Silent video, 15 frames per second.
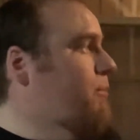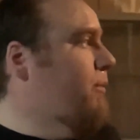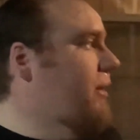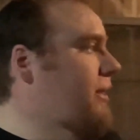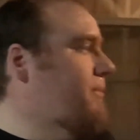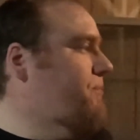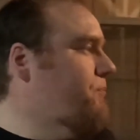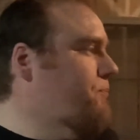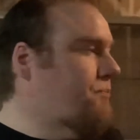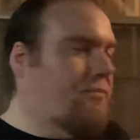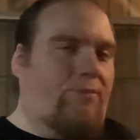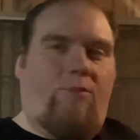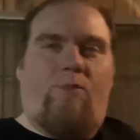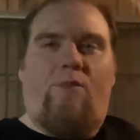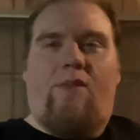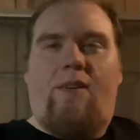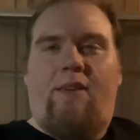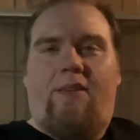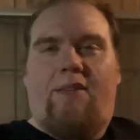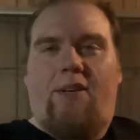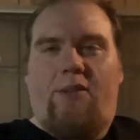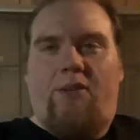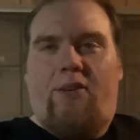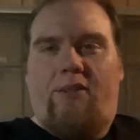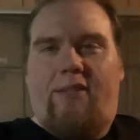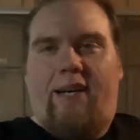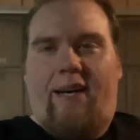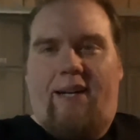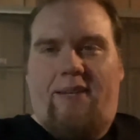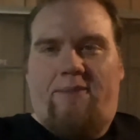but another good
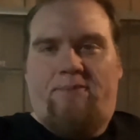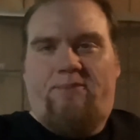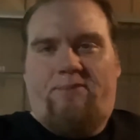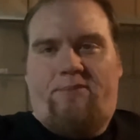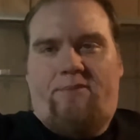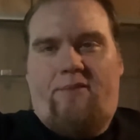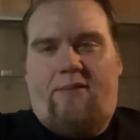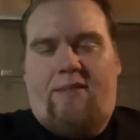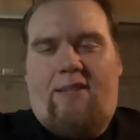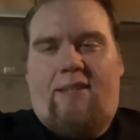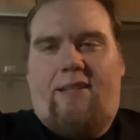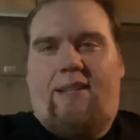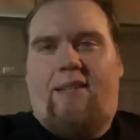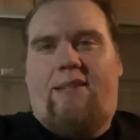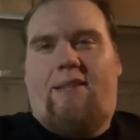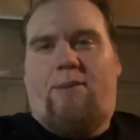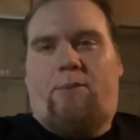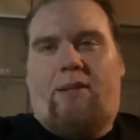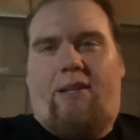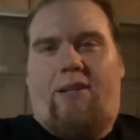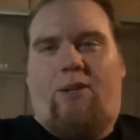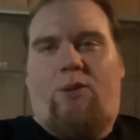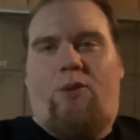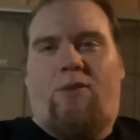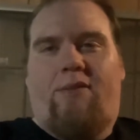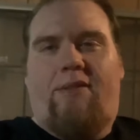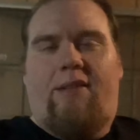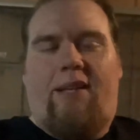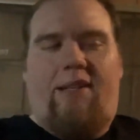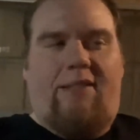day leading up to good old
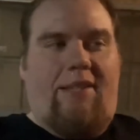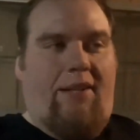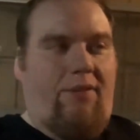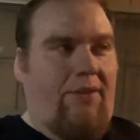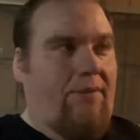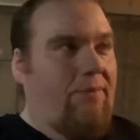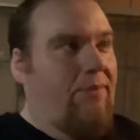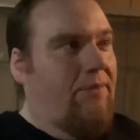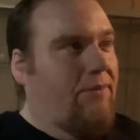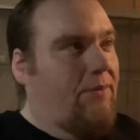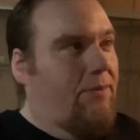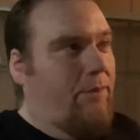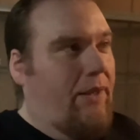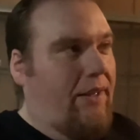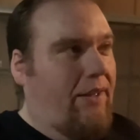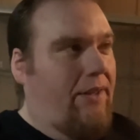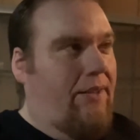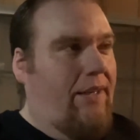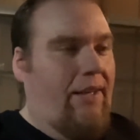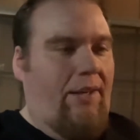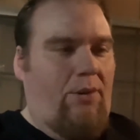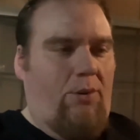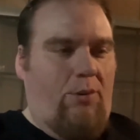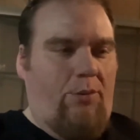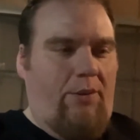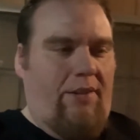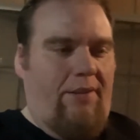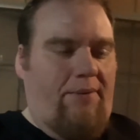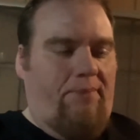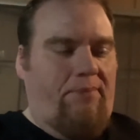Thanksgiving. Be a good day, Lord
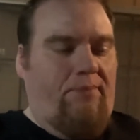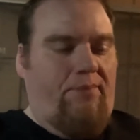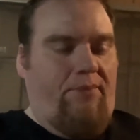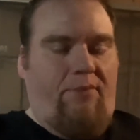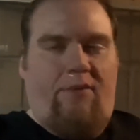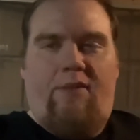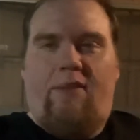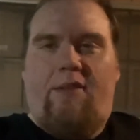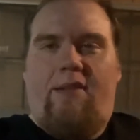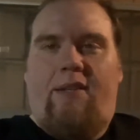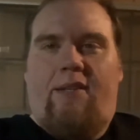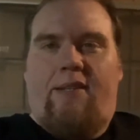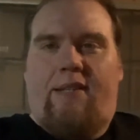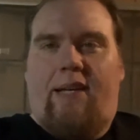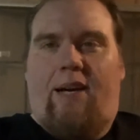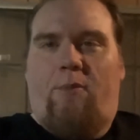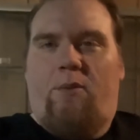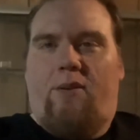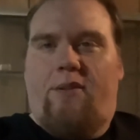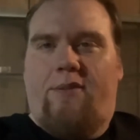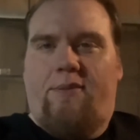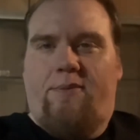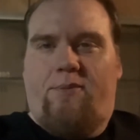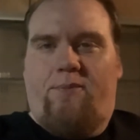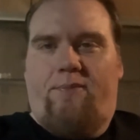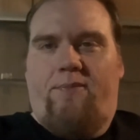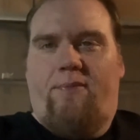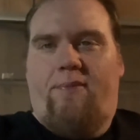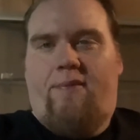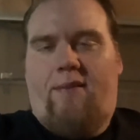willing. Time with
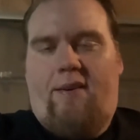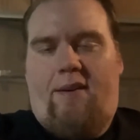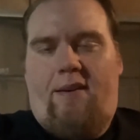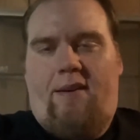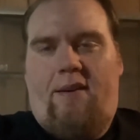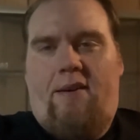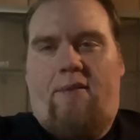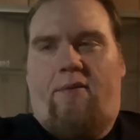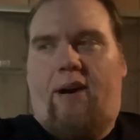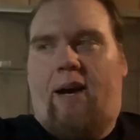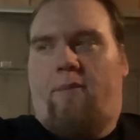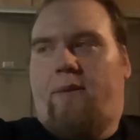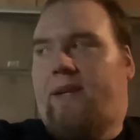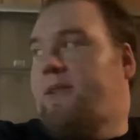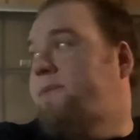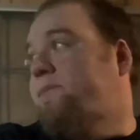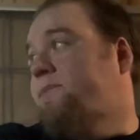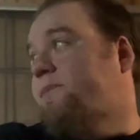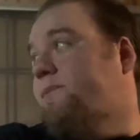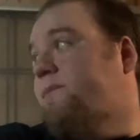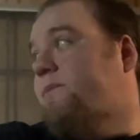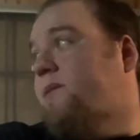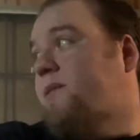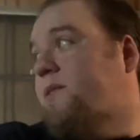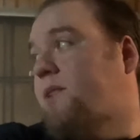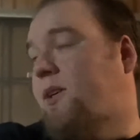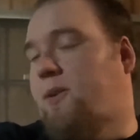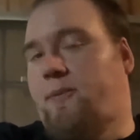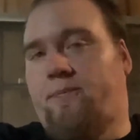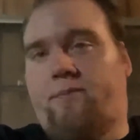family.
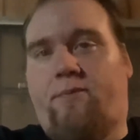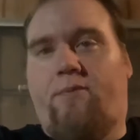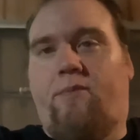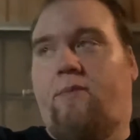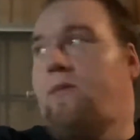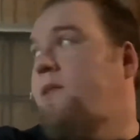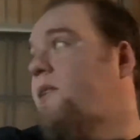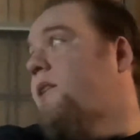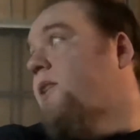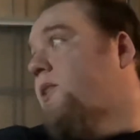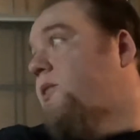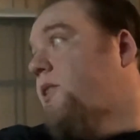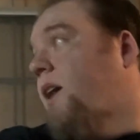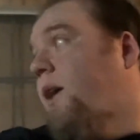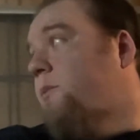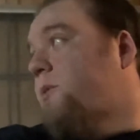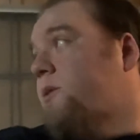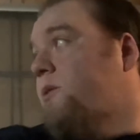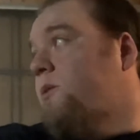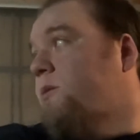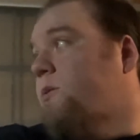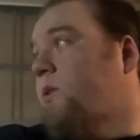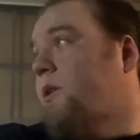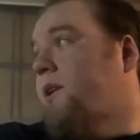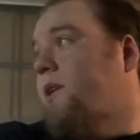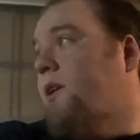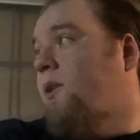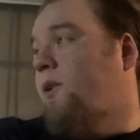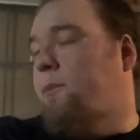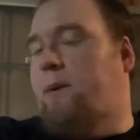So your chops running
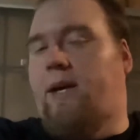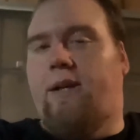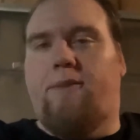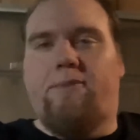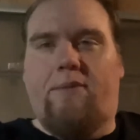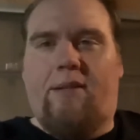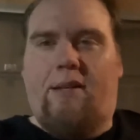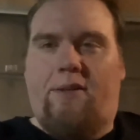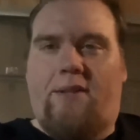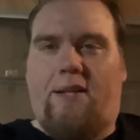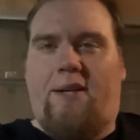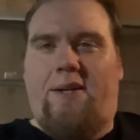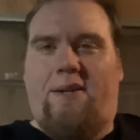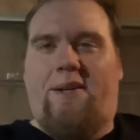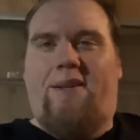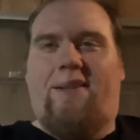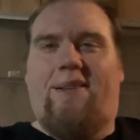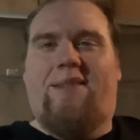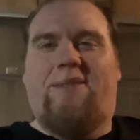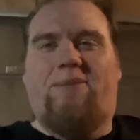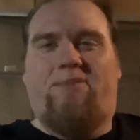all about out there.